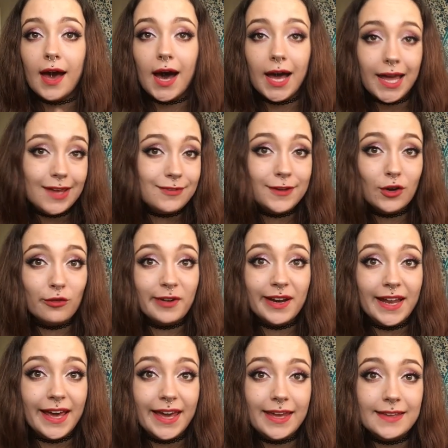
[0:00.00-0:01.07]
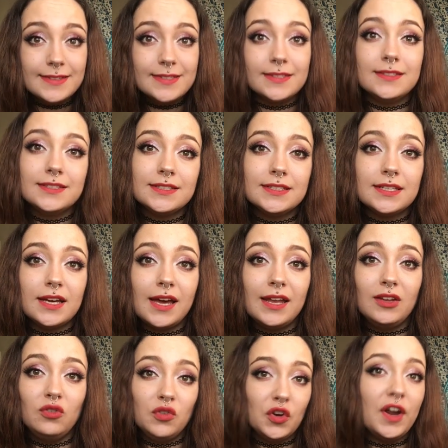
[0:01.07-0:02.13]
if you relate and
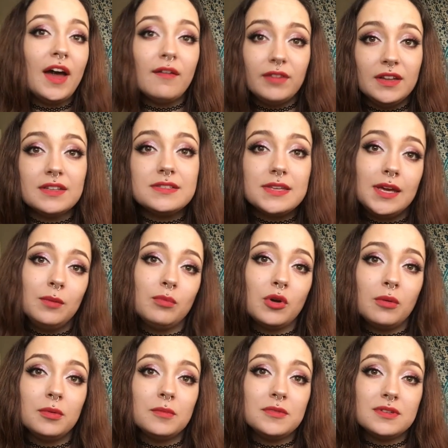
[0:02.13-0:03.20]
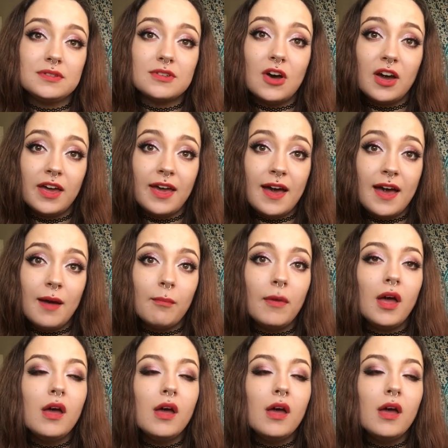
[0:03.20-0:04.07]
if you're having the same problems as I am,